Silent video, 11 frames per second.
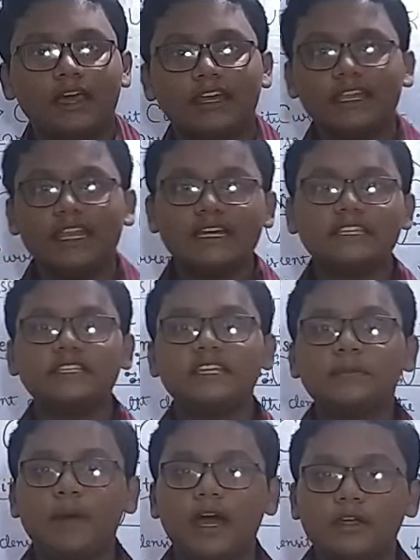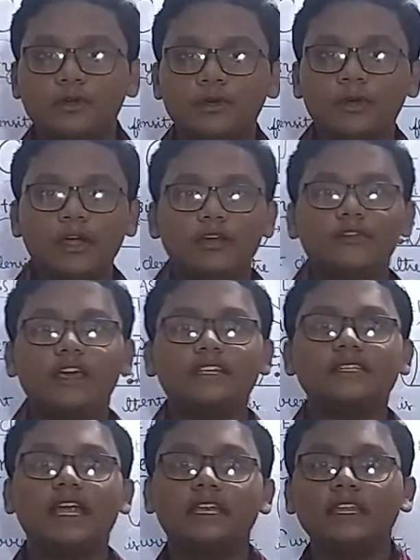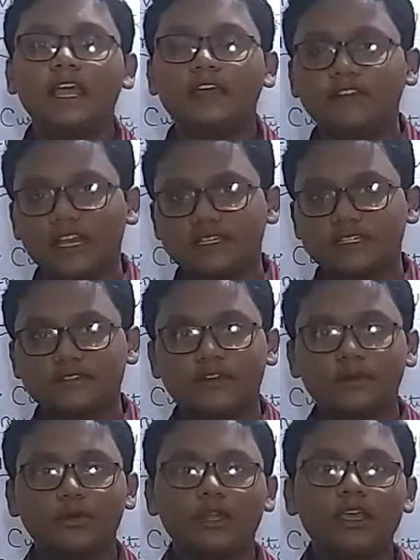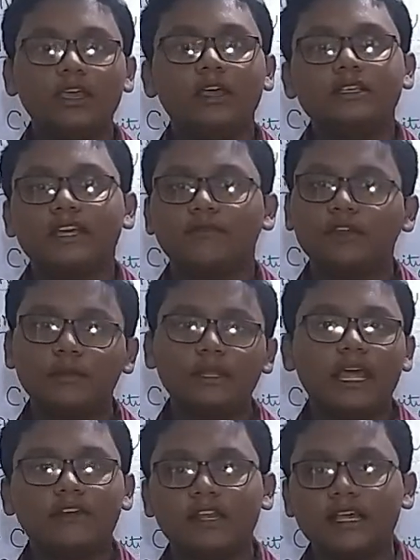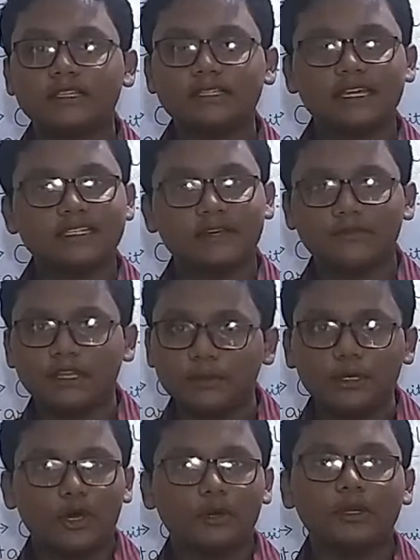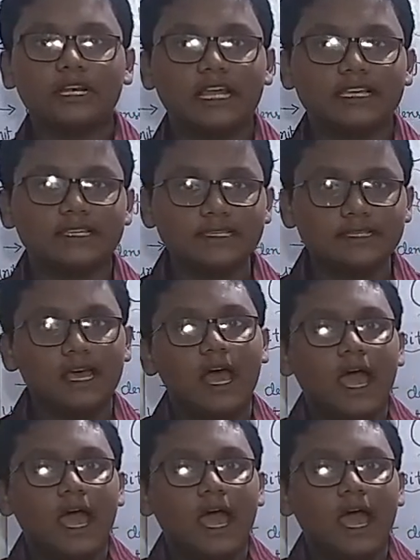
current electricity part 2. We are starting live classes from today. Some will be live classes and some will be normal classes.